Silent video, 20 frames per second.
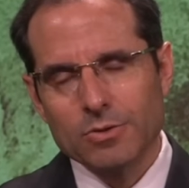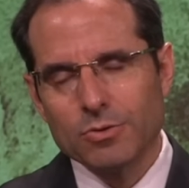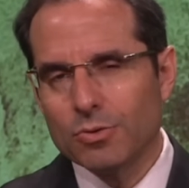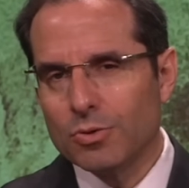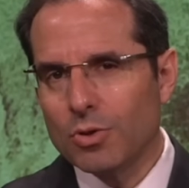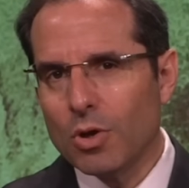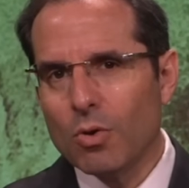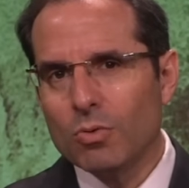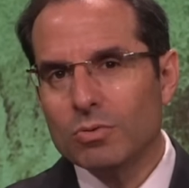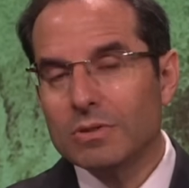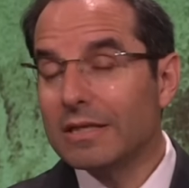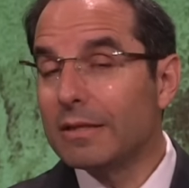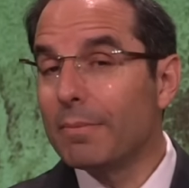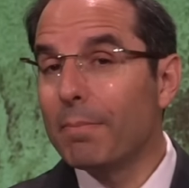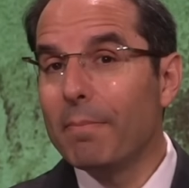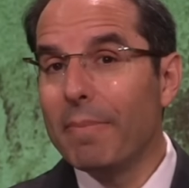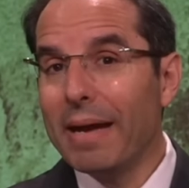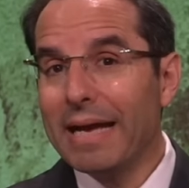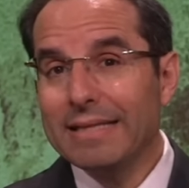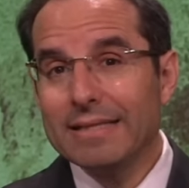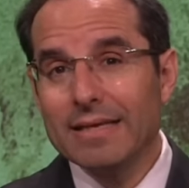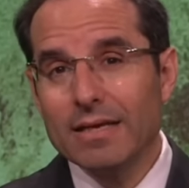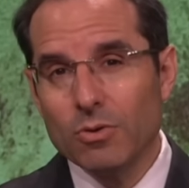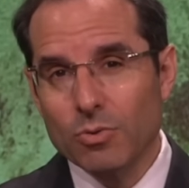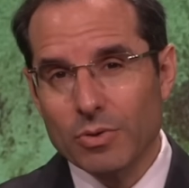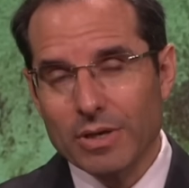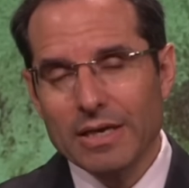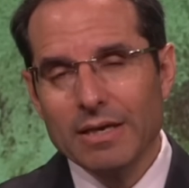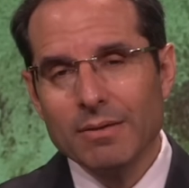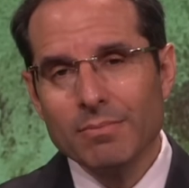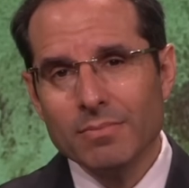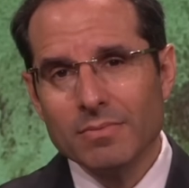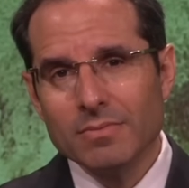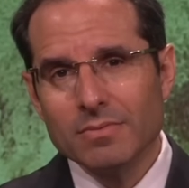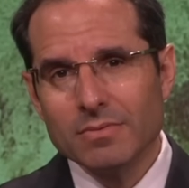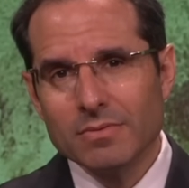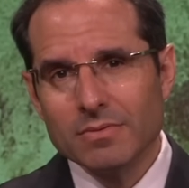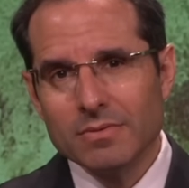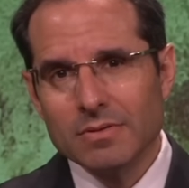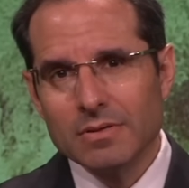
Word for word: To know that Beit Elohim,